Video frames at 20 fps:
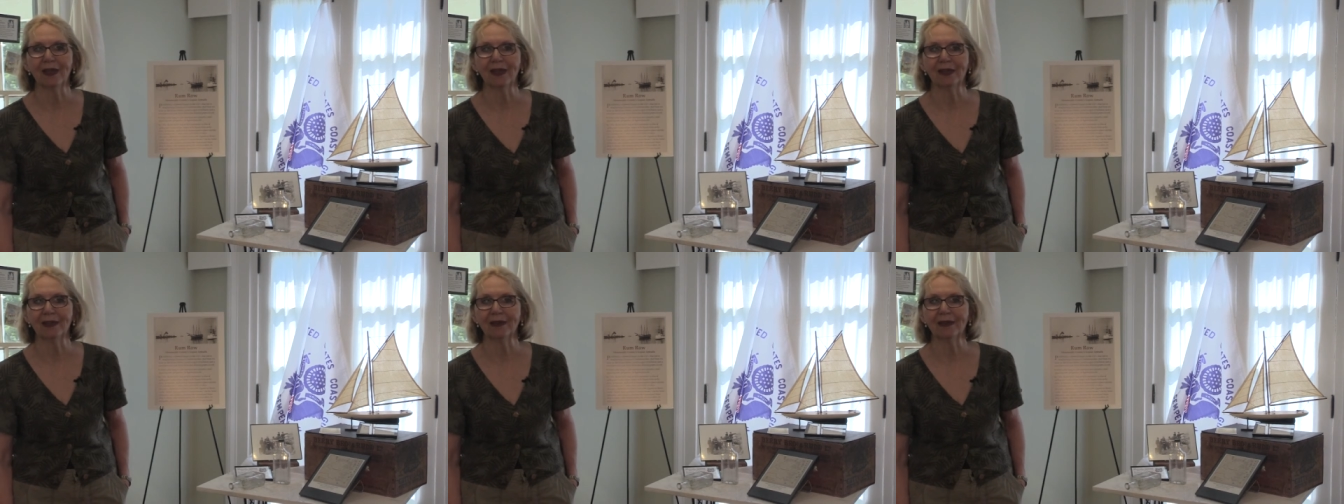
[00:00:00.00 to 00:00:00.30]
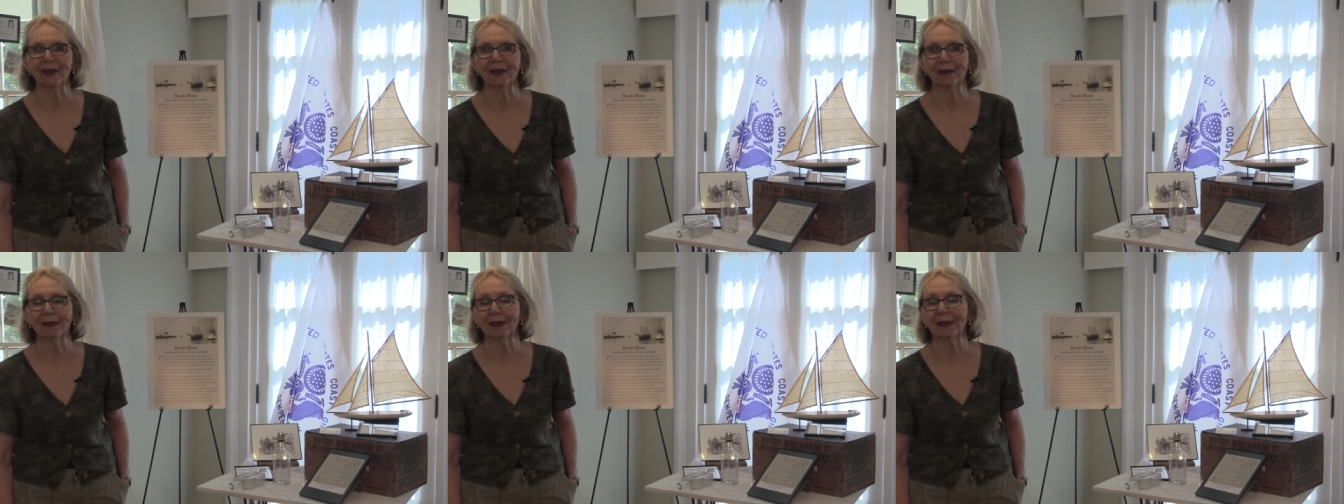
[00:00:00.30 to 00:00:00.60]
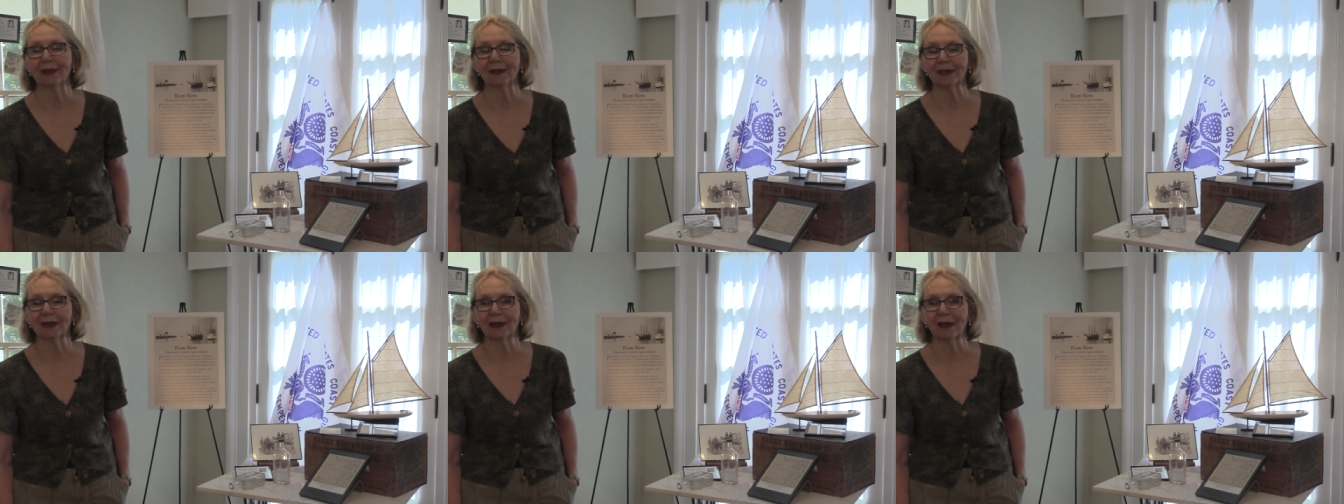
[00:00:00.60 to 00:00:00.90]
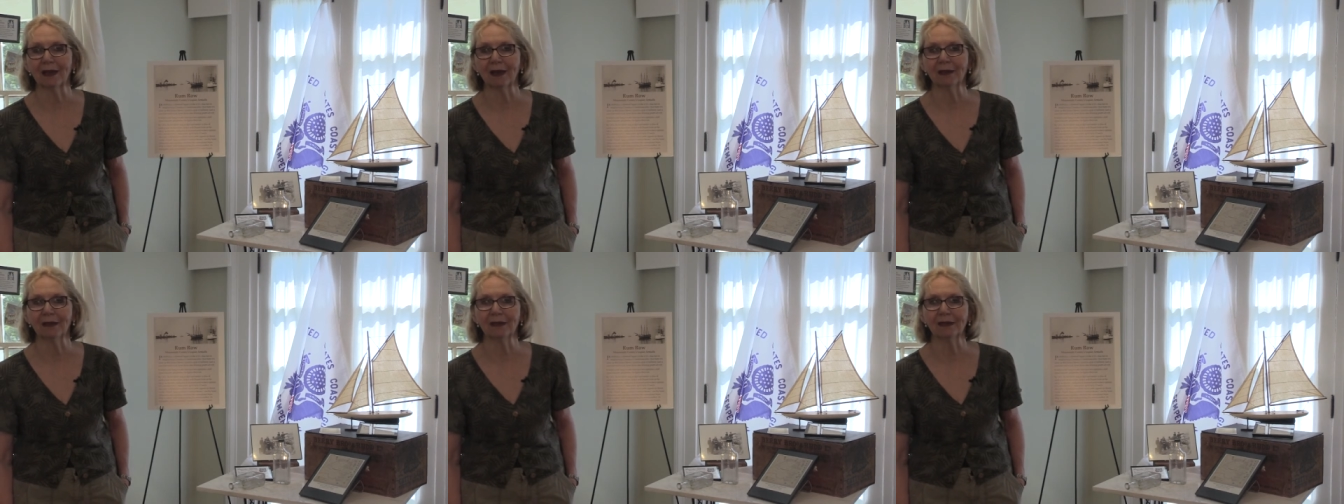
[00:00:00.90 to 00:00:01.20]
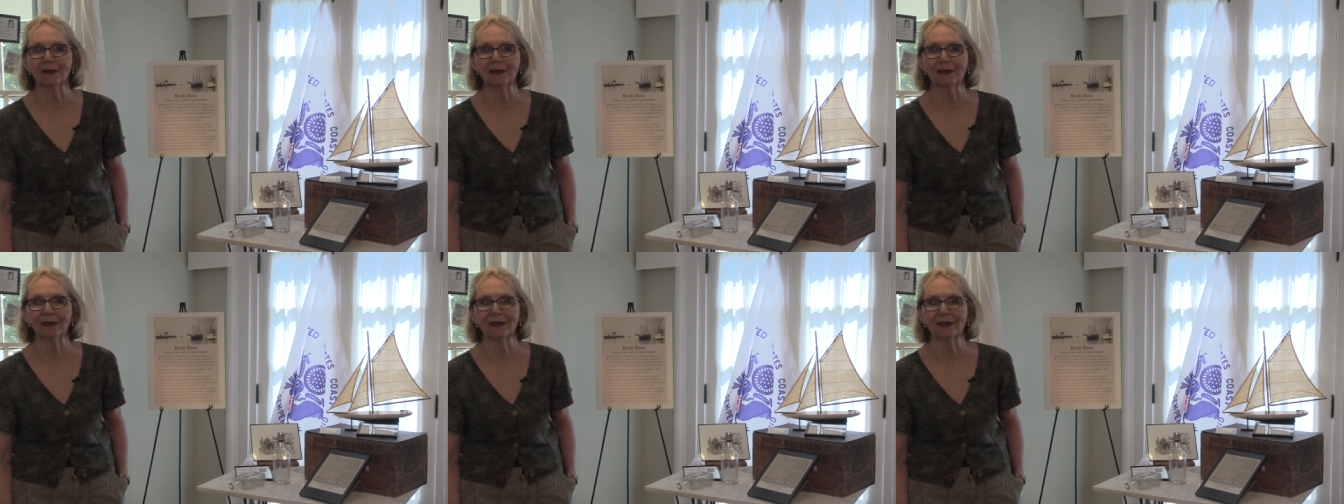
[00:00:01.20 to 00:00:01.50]
in Atlantic Highlands
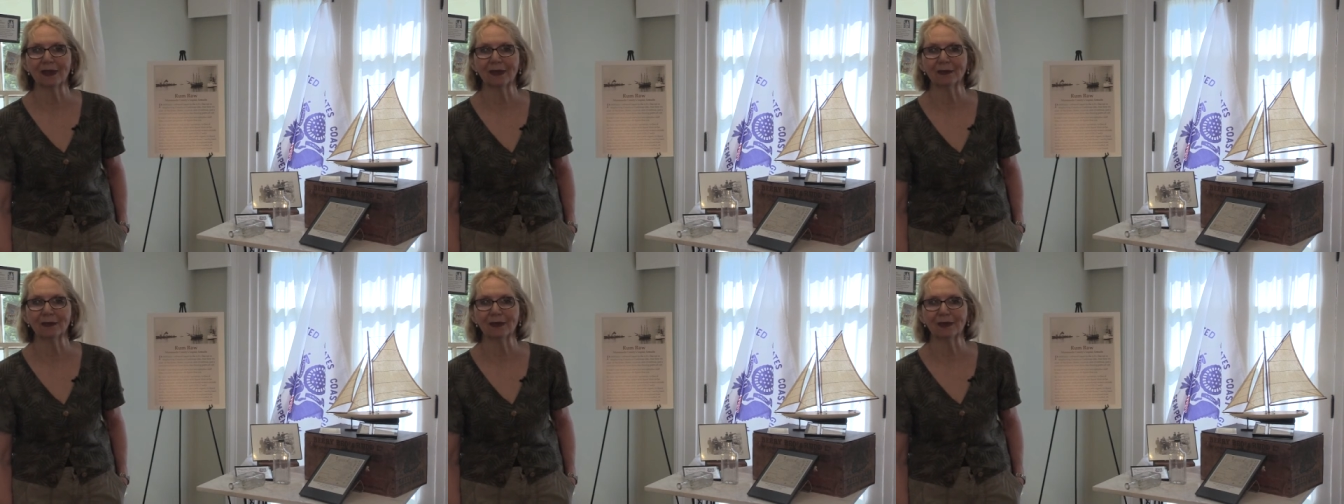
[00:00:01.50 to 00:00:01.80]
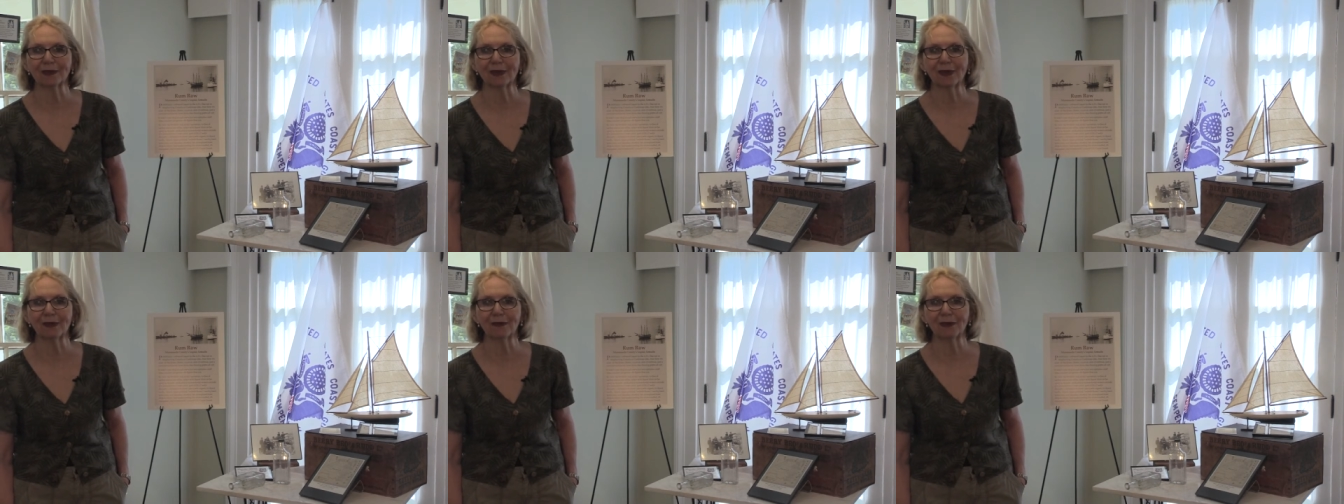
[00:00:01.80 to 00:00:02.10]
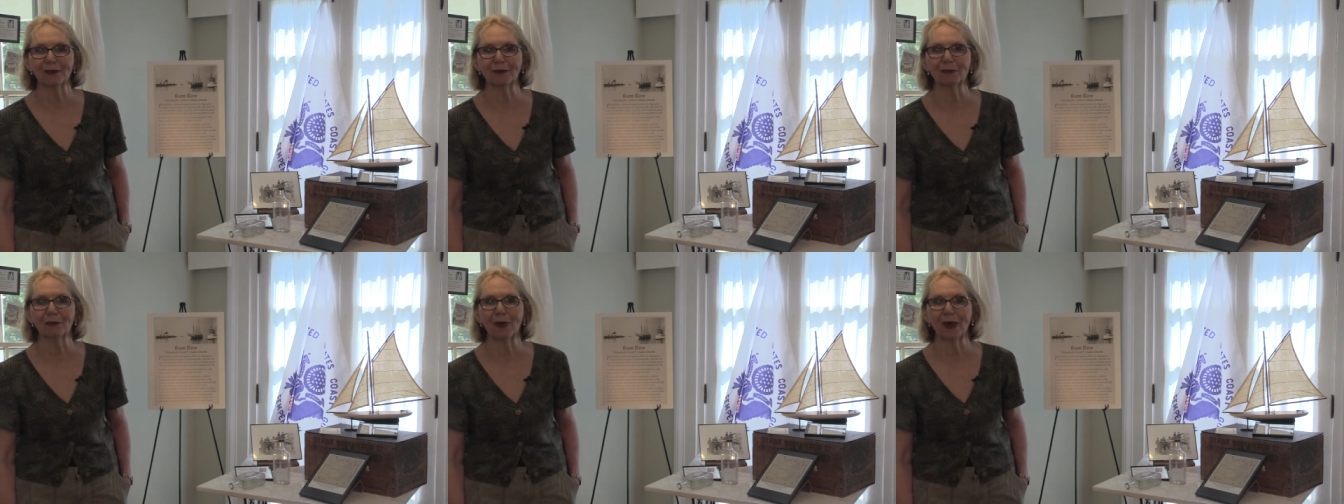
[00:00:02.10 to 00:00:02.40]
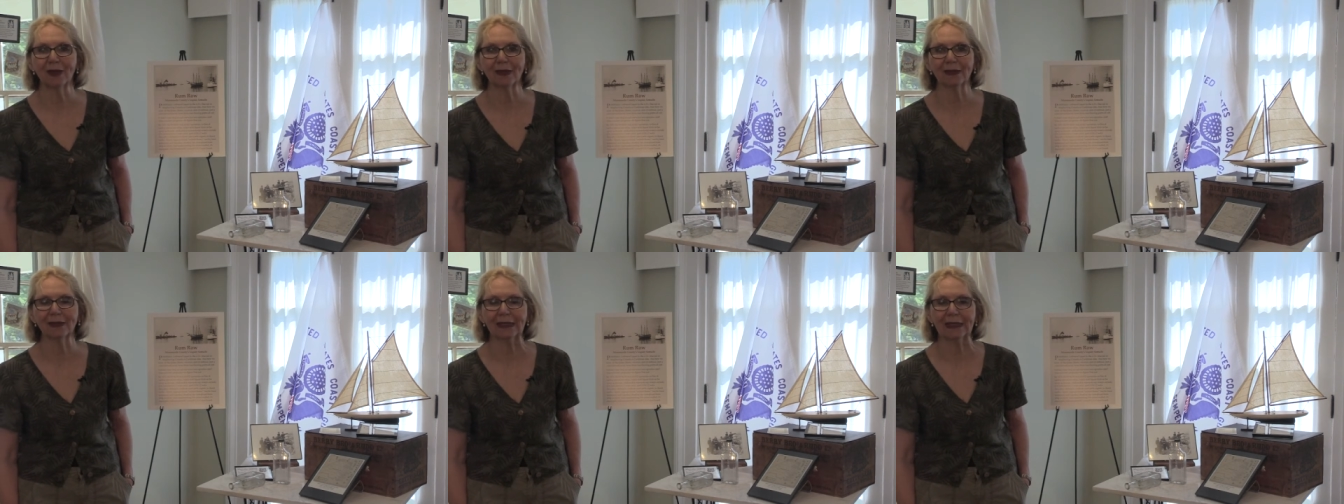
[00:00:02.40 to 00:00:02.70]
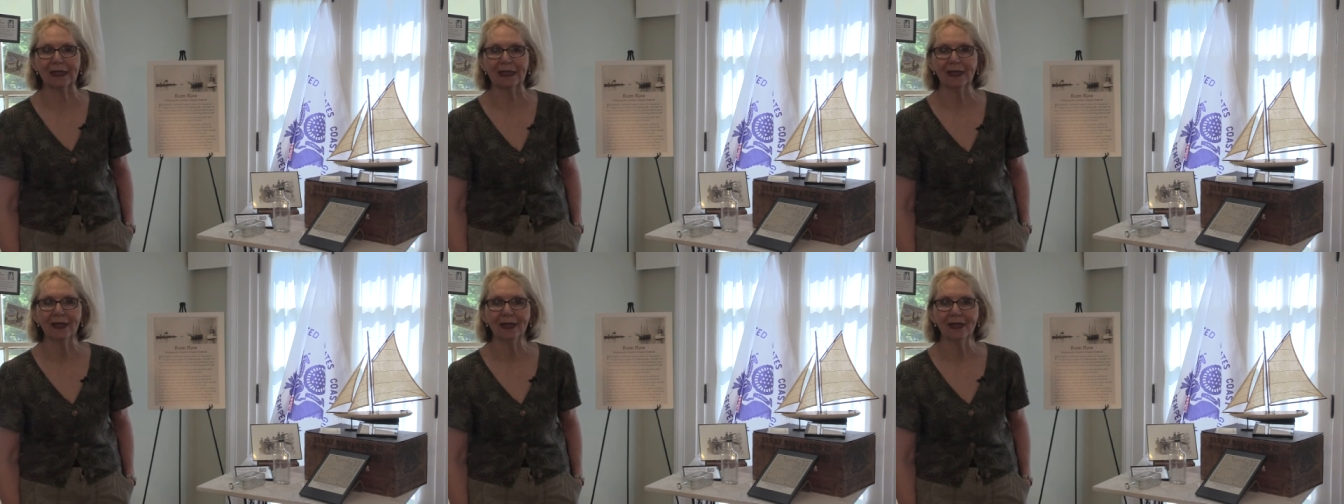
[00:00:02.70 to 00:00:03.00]
islands that was covered
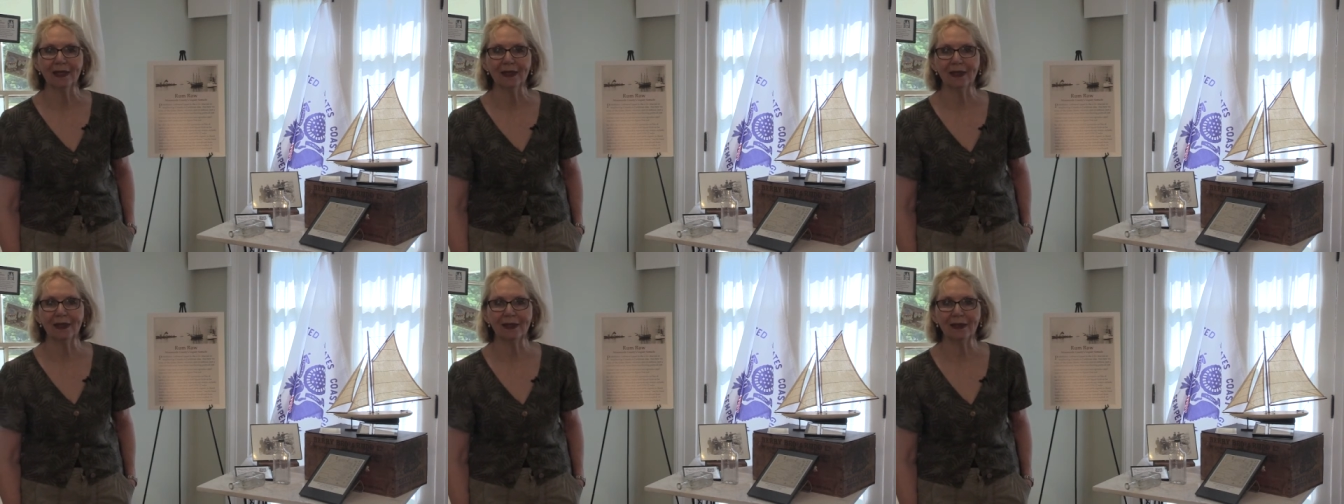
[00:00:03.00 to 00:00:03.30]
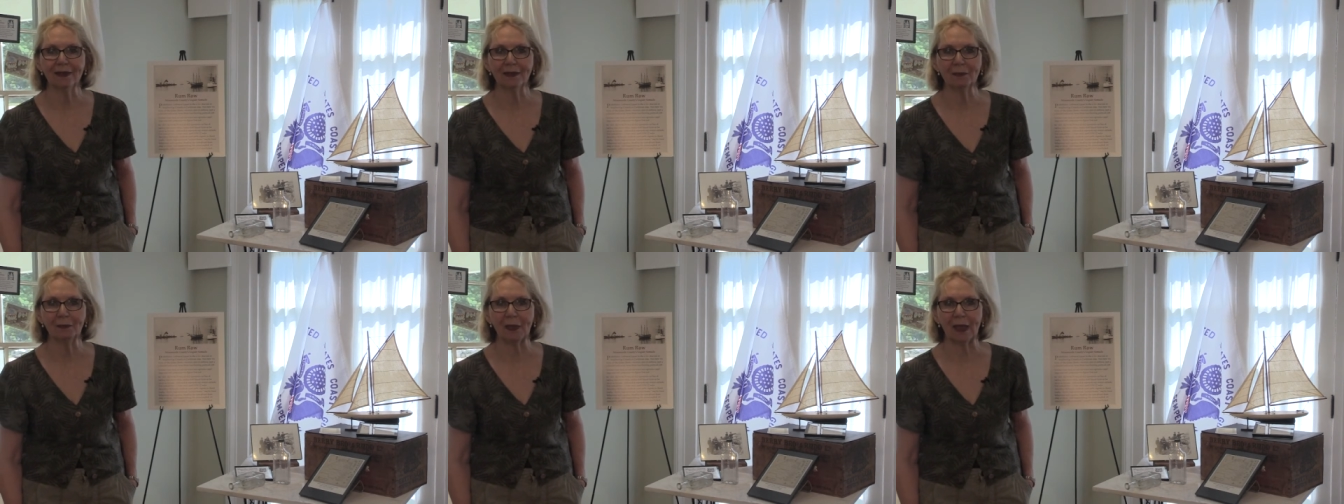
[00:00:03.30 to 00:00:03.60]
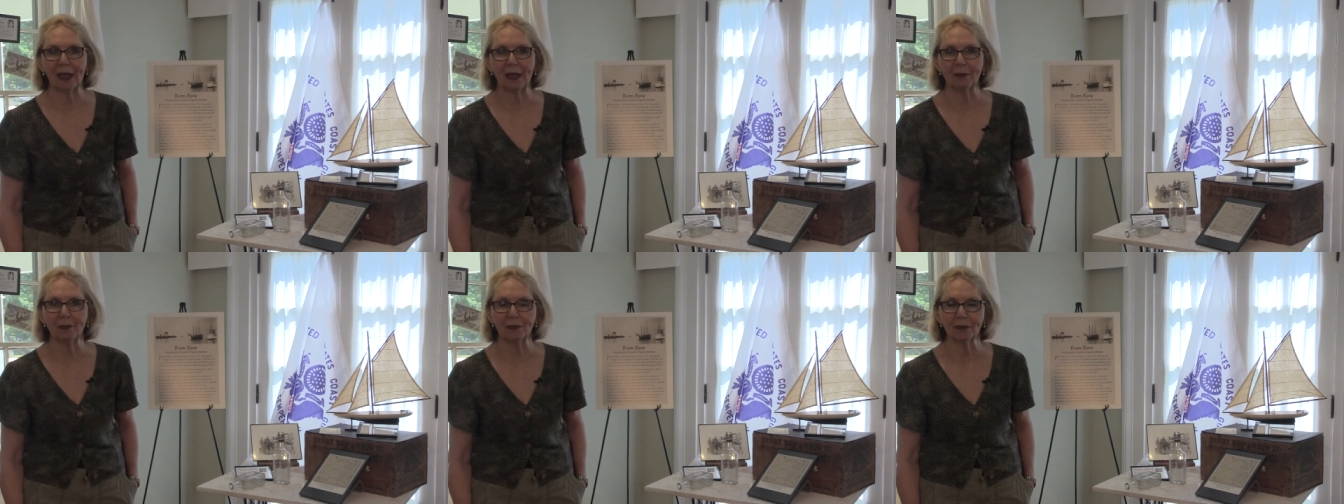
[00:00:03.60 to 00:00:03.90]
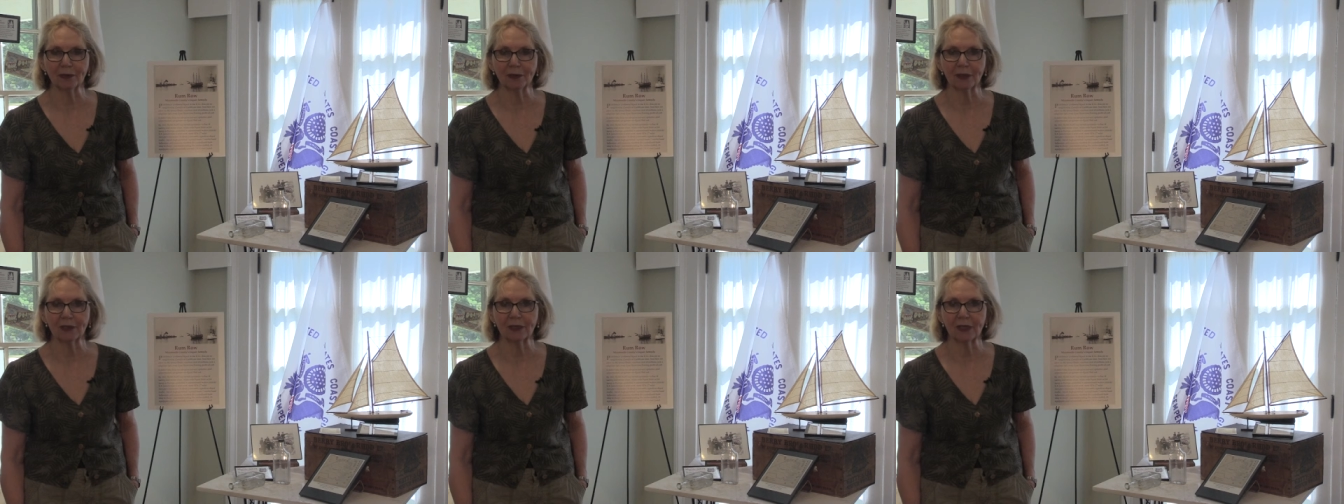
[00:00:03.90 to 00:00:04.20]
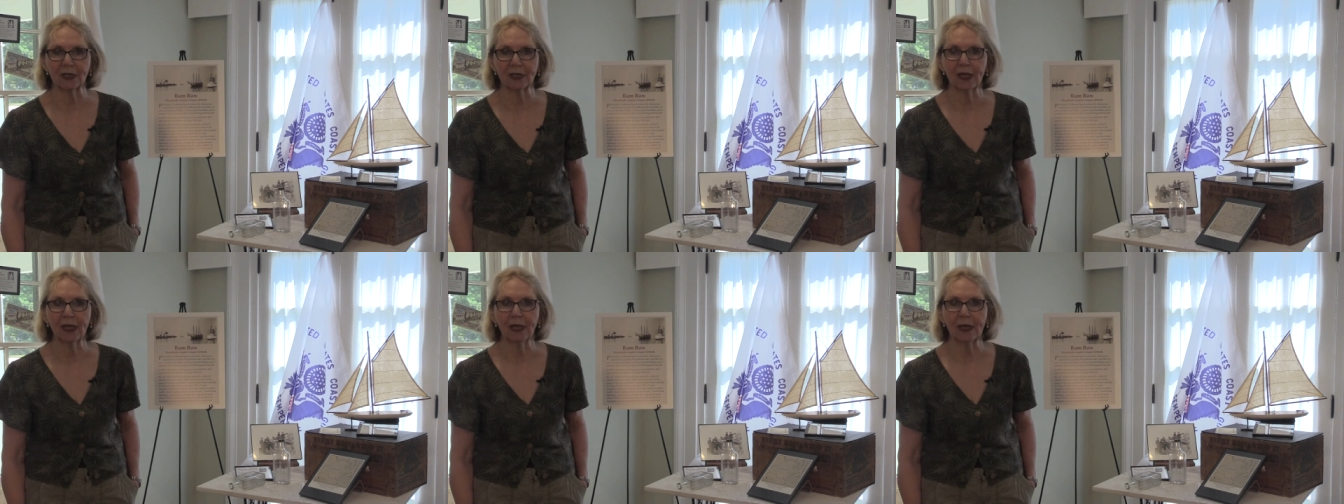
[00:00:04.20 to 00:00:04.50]
widely in the
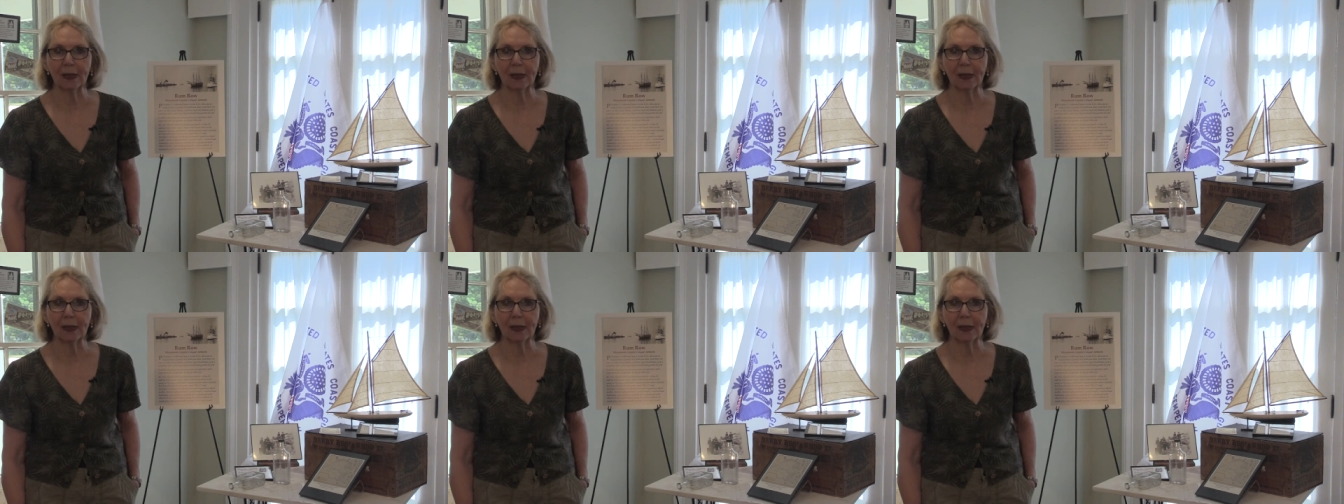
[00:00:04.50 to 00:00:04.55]
papers,